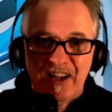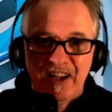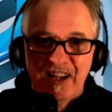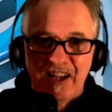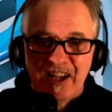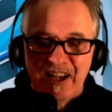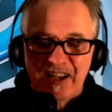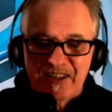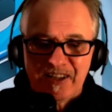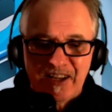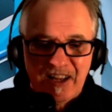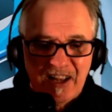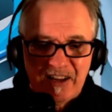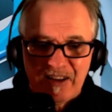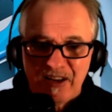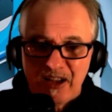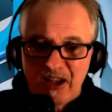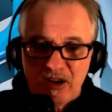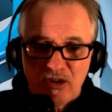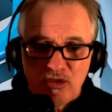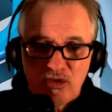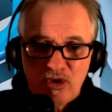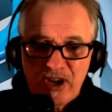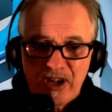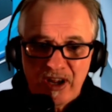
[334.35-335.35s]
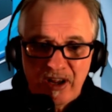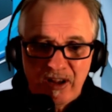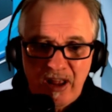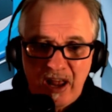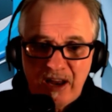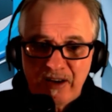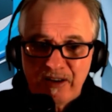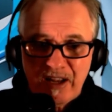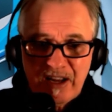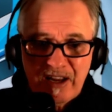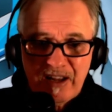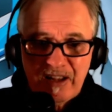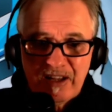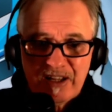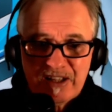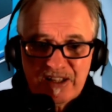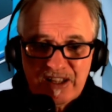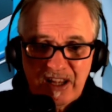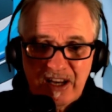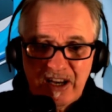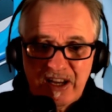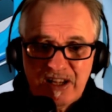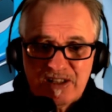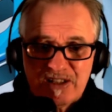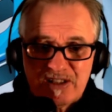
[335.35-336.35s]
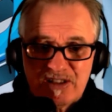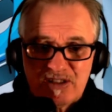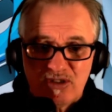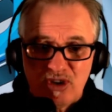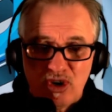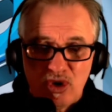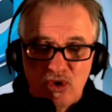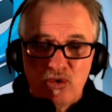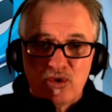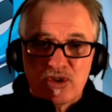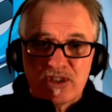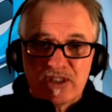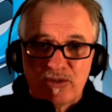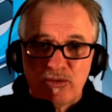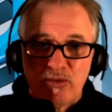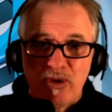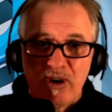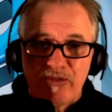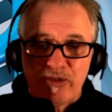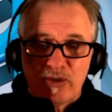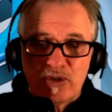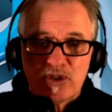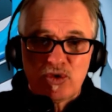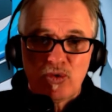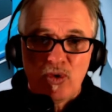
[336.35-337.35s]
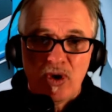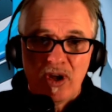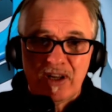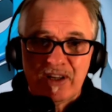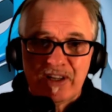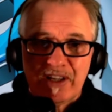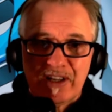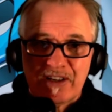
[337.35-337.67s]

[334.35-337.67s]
and great, and it is close to reference quality.